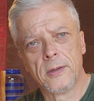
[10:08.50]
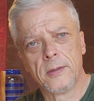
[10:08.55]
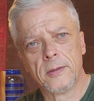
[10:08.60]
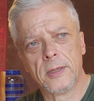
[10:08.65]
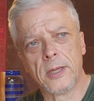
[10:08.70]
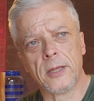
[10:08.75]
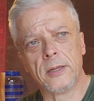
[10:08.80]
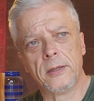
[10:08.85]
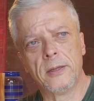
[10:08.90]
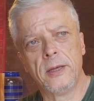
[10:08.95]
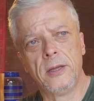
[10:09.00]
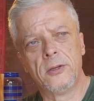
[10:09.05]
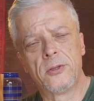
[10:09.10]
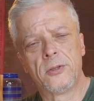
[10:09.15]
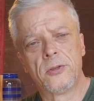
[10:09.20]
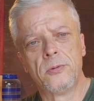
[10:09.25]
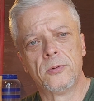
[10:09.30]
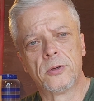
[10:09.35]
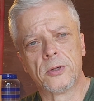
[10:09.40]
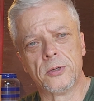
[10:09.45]
that leads
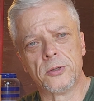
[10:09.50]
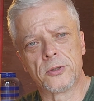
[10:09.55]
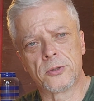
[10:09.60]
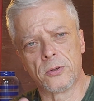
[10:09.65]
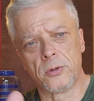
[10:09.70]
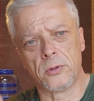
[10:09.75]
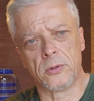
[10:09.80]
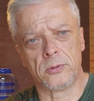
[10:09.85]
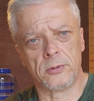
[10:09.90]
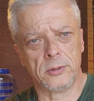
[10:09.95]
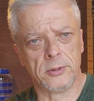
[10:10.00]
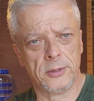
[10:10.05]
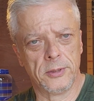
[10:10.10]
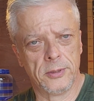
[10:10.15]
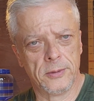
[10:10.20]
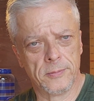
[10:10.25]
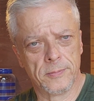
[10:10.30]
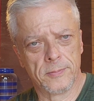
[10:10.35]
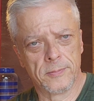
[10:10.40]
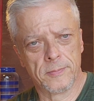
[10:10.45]
to control.
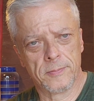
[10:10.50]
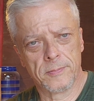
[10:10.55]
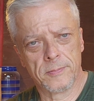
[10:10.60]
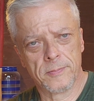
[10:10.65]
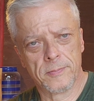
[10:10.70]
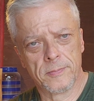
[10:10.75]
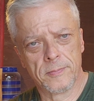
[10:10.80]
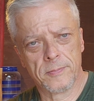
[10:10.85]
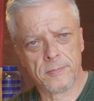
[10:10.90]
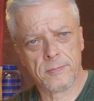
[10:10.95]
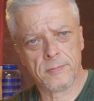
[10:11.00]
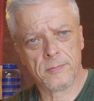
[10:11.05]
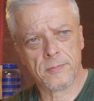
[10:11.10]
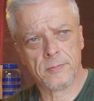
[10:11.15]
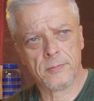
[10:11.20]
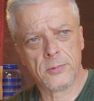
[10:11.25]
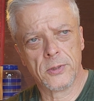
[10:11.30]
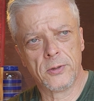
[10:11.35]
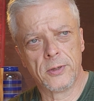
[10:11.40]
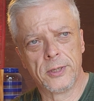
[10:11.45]

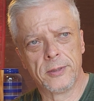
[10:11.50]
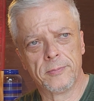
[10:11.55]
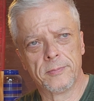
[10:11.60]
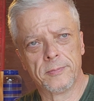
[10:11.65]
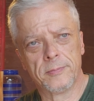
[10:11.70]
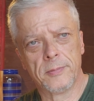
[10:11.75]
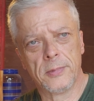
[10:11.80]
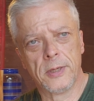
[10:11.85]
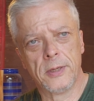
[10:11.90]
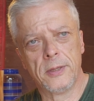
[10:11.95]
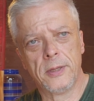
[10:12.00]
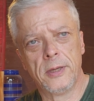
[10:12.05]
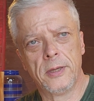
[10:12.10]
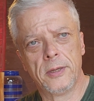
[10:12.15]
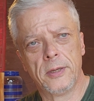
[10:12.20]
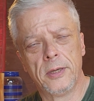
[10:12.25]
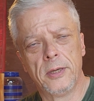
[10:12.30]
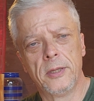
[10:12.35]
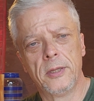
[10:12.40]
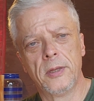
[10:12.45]
All right, and they,
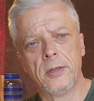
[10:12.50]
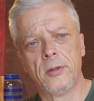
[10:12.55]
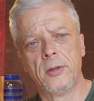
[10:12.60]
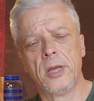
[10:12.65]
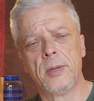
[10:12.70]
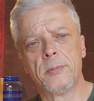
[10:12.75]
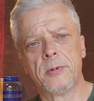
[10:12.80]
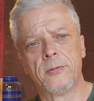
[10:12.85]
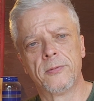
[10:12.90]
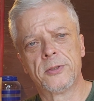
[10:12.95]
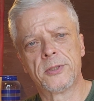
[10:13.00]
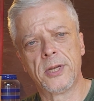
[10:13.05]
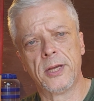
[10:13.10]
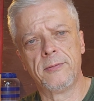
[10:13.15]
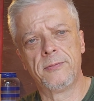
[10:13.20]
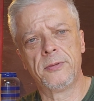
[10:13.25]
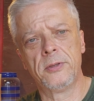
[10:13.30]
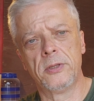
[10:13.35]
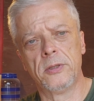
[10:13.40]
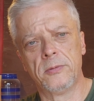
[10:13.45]
in the name of
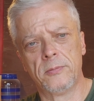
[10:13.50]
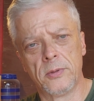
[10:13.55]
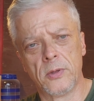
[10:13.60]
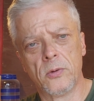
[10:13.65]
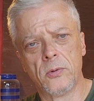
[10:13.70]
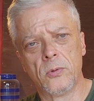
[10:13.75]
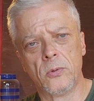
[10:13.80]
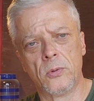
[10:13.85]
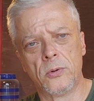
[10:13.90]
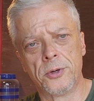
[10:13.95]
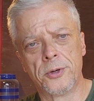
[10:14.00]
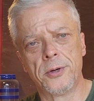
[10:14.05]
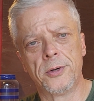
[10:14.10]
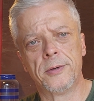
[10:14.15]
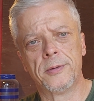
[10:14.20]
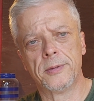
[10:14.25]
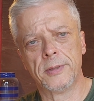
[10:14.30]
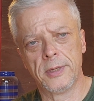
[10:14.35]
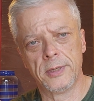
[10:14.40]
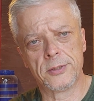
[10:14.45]
safety, order,
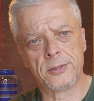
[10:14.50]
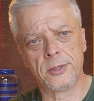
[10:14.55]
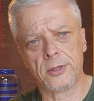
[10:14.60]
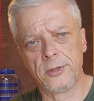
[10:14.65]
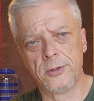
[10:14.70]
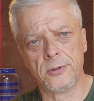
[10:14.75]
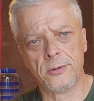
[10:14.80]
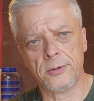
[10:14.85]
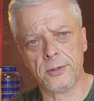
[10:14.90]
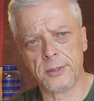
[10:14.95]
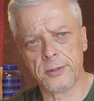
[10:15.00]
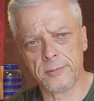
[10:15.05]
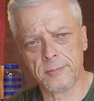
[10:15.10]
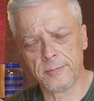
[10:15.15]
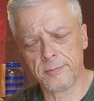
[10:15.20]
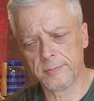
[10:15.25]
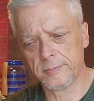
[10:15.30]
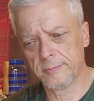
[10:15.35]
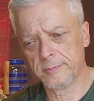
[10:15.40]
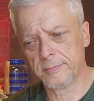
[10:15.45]
and security,
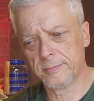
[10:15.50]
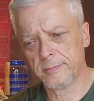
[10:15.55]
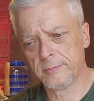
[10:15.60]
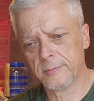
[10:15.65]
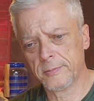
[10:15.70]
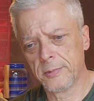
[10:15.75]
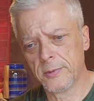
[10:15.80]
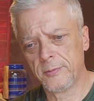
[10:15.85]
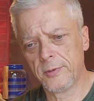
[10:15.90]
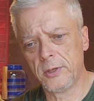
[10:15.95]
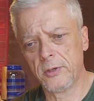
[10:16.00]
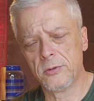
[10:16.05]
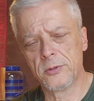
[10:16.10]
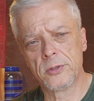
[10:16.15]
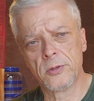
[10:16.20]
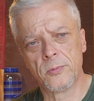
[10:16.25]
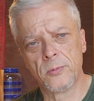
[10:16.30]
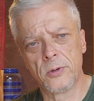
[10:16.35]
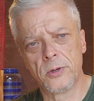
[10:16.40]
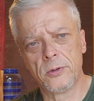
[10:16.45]
they use
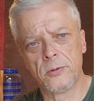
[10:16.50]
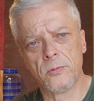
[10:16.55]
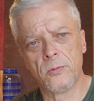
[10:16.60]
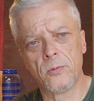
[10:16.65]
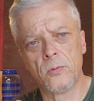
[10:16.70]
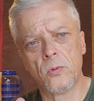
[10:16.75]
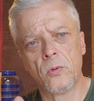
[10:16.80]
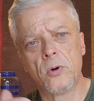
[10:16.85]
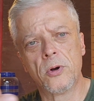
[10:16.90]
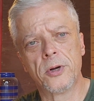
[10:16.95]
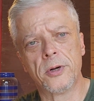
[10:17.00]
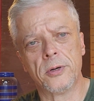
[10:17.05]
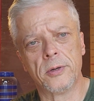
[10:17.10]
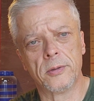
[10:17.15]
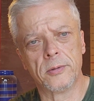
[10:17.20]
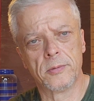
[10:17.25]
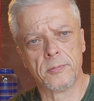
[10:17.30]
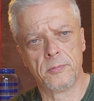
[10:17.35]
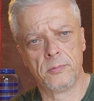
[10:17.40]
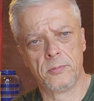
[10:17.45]
the word order
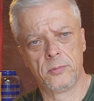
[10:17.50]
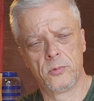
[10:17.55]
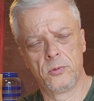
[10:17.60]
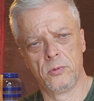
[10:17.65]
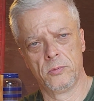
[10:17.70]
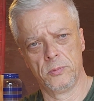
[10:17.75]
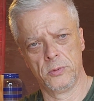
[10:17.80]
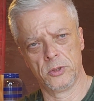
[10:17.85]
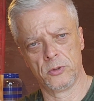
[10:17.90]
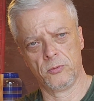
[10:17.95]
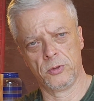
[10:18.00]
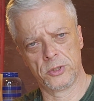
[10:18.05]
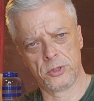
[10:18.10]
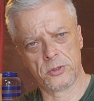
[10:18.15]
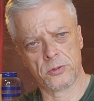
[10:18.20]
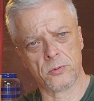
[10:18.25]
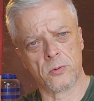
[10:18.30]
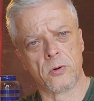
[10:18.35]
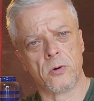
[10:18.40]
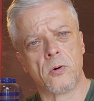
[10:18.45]
to
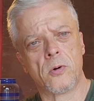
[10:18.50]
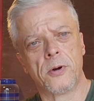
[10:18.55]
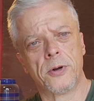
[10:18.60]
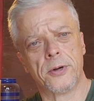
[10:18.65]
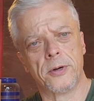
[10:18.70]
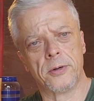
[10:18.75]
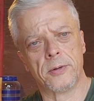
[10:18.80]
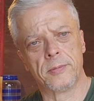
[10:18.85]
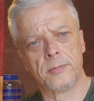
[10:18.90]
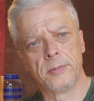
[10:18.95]
restore order.